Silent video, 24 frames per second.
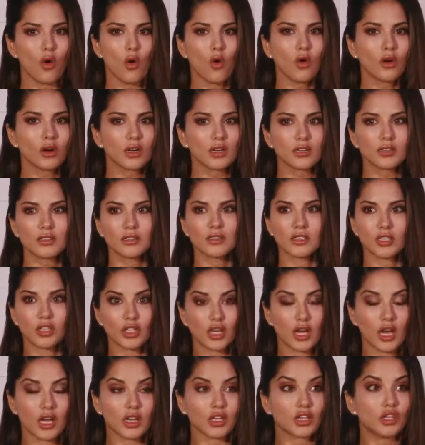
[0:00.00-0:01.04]
or
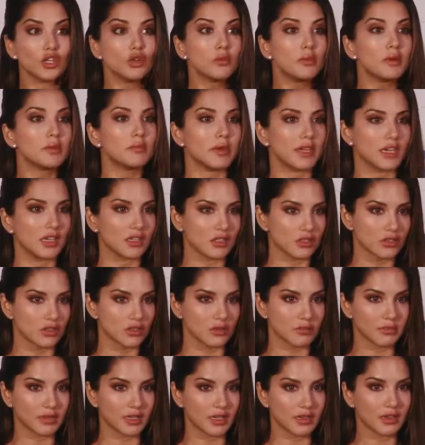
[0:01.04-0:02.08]
a human being
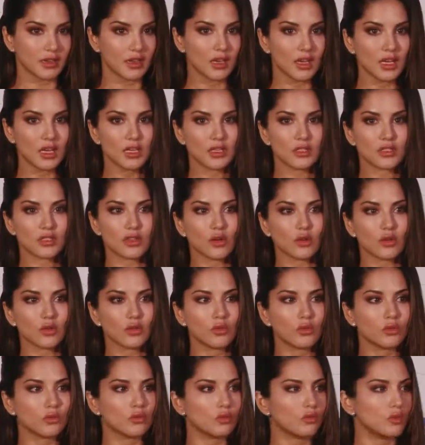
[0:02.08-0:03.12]
should be.
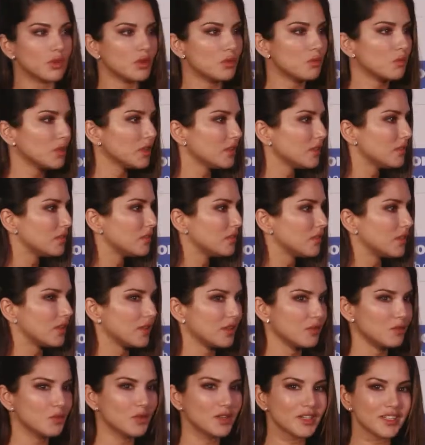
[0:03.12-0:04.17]
So
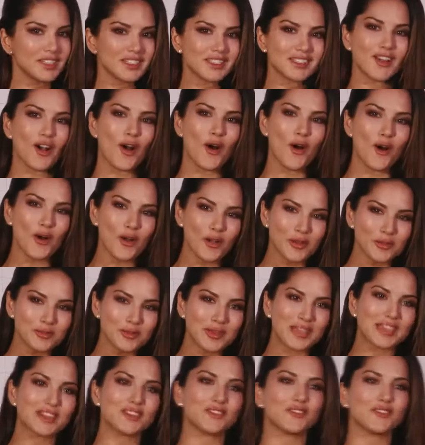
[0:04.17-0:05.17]
it wouldn't all be